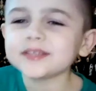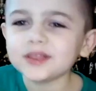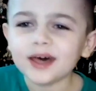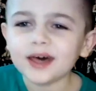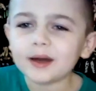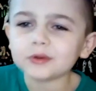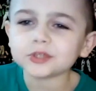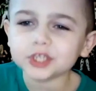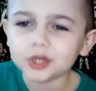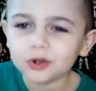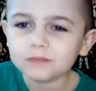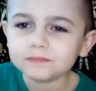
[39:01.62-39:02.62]
to the house
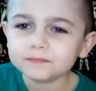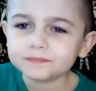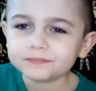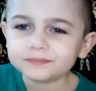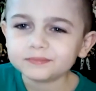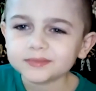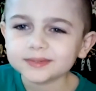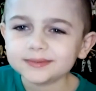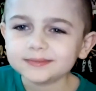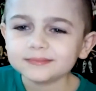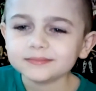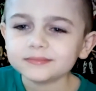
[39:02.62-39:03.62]
show,
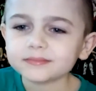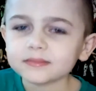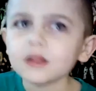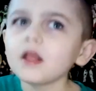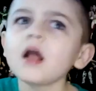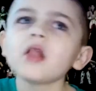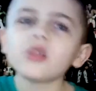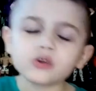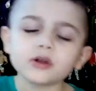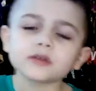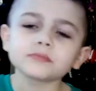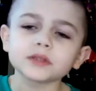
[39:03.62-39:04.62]
the
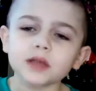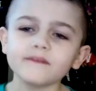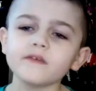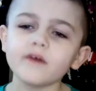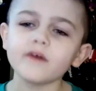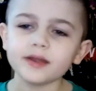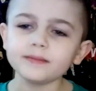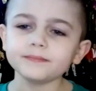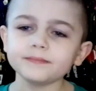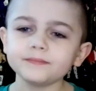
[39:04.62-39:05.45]
Christmas live event,